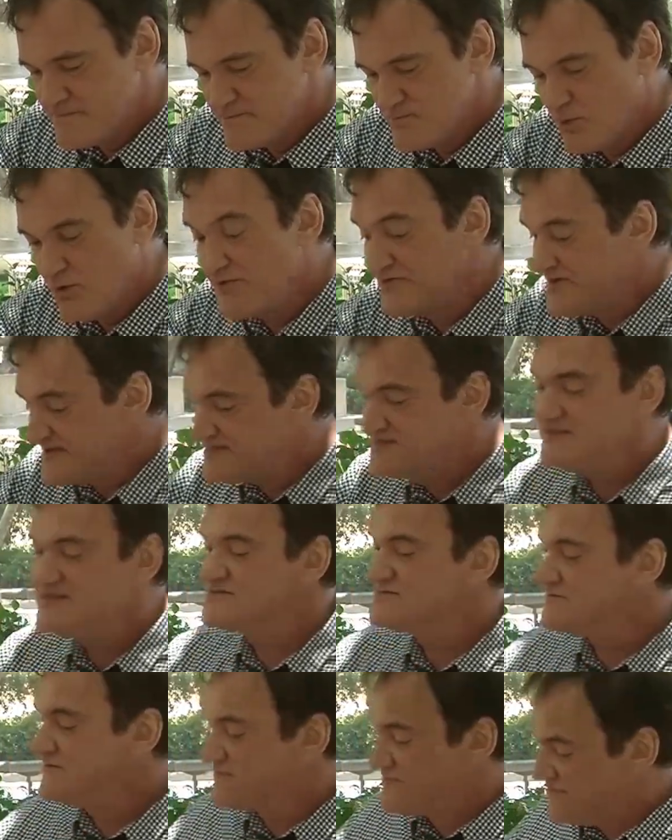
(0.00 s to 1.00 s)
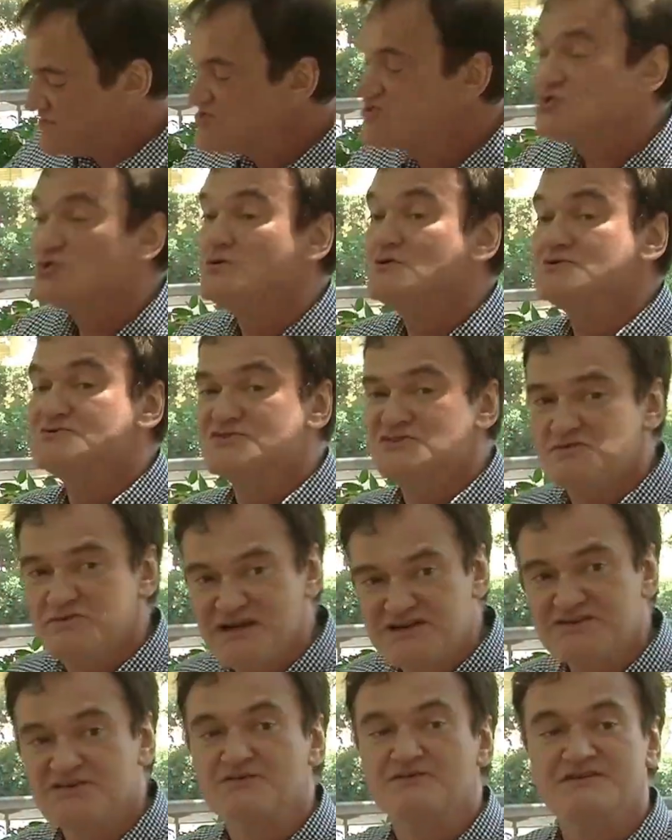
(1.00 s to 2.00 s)
well, this is a visual
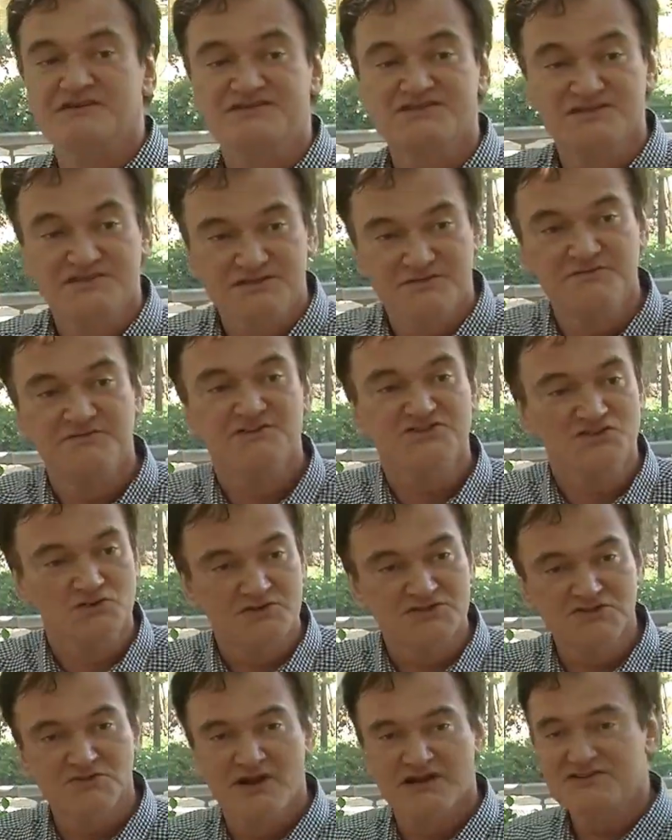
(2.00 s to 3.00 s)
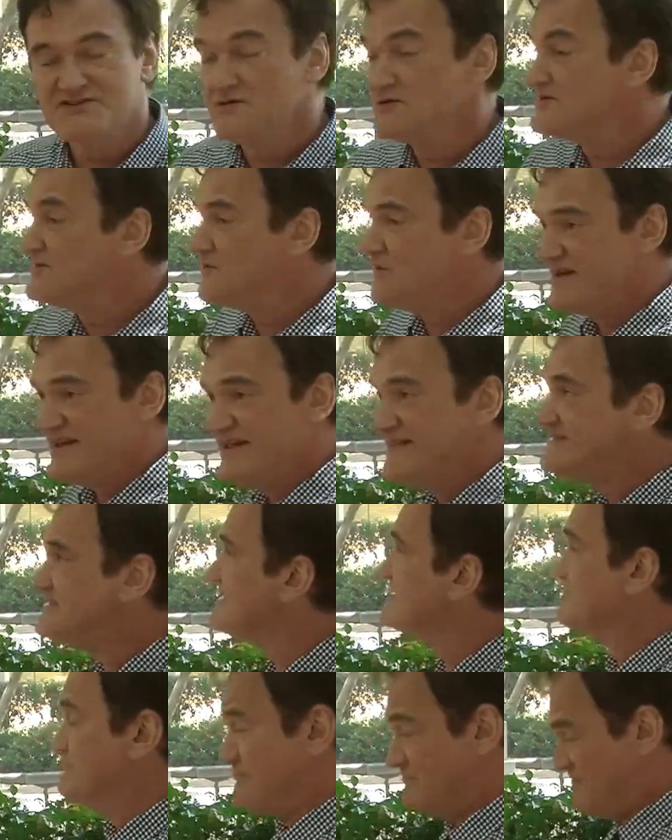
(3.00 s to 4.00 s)
director. This is a visual director when he
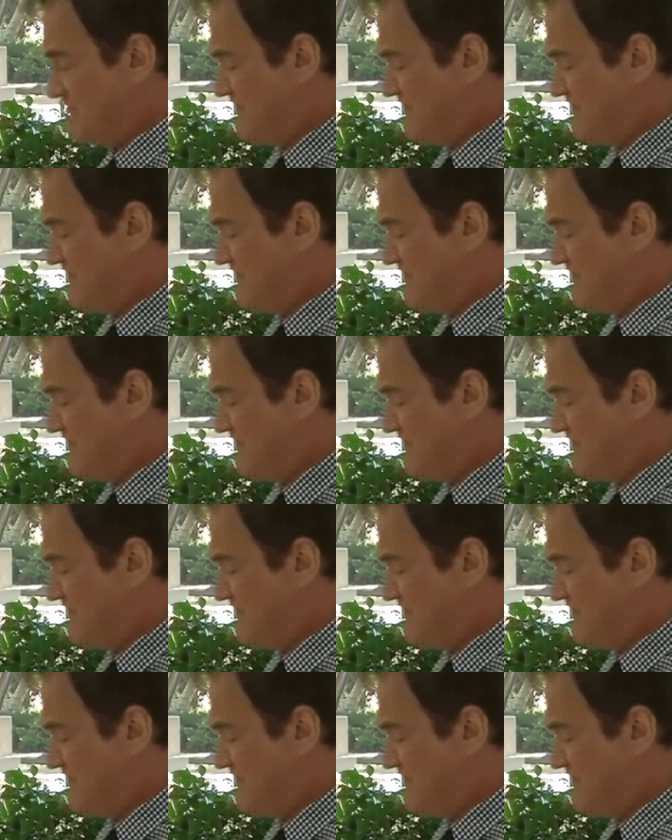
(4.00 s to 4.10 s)
did